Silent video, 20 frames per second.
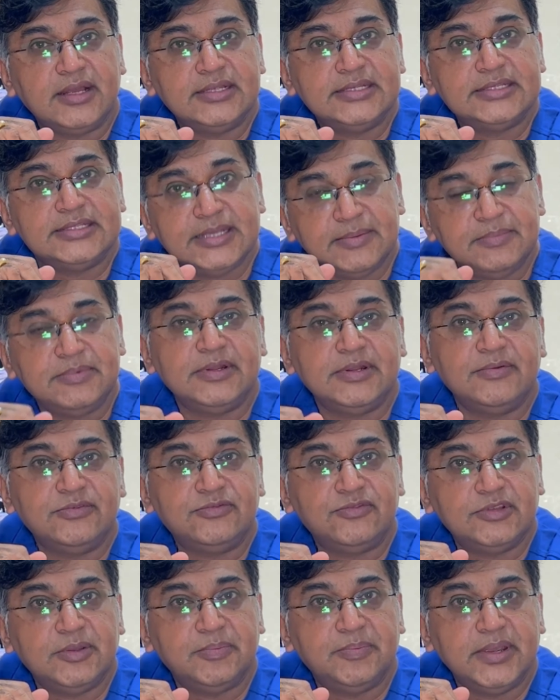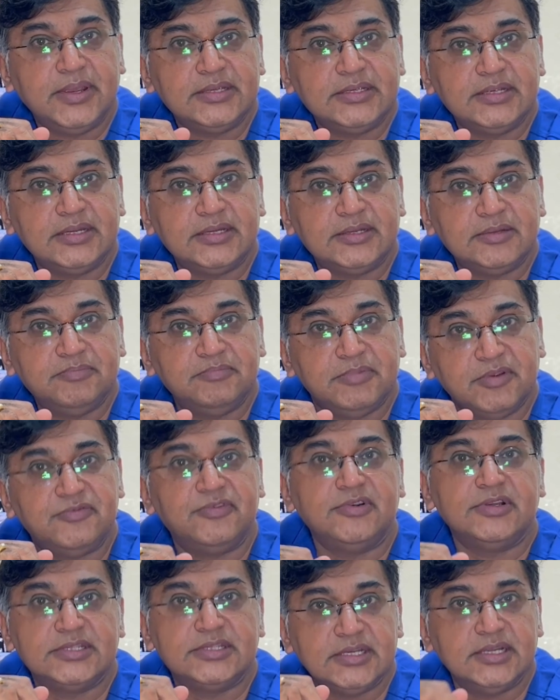symptoms for the patient
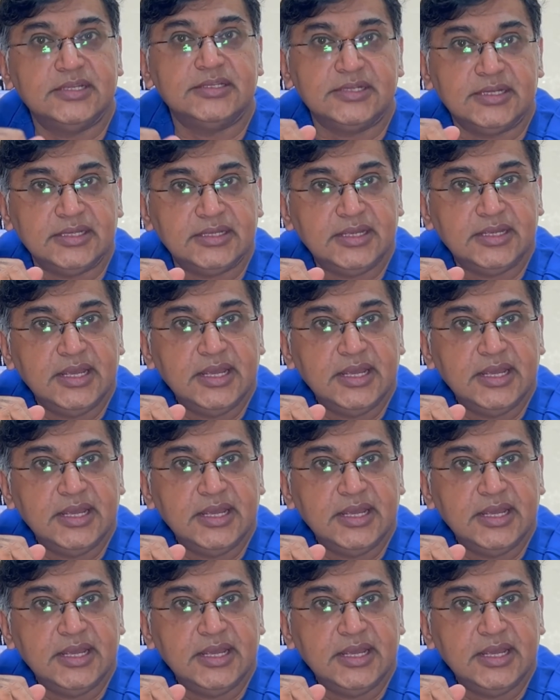before surgery.